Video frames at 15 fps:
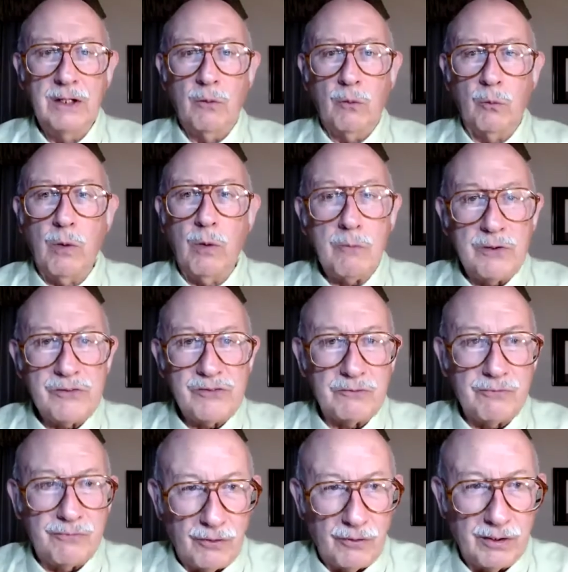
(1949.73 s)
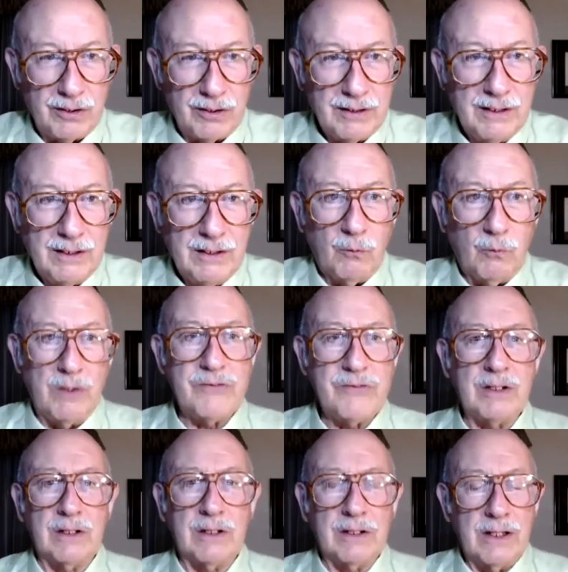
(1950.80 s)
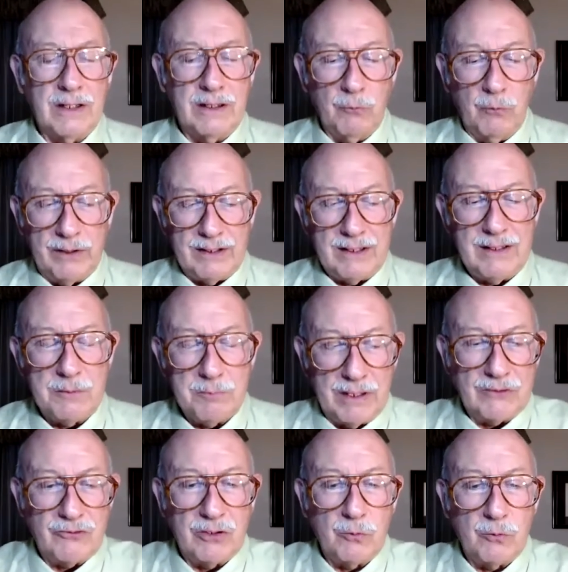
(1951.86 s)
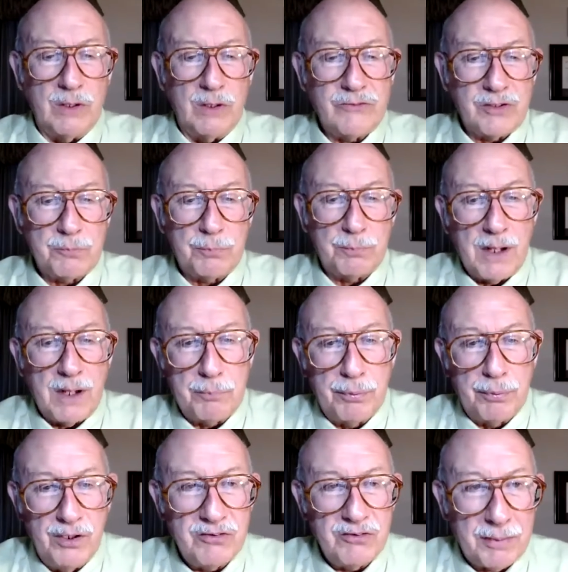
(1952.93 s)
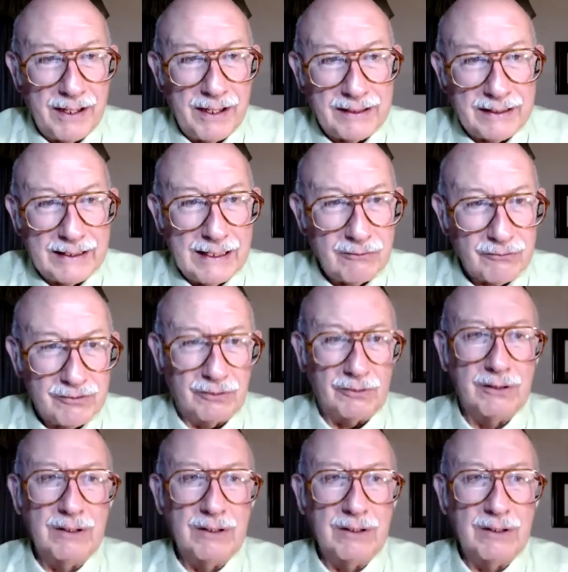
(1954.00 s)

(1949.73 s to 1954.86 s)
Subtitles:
What was it for? Was it within the budget? Was it approved by the council?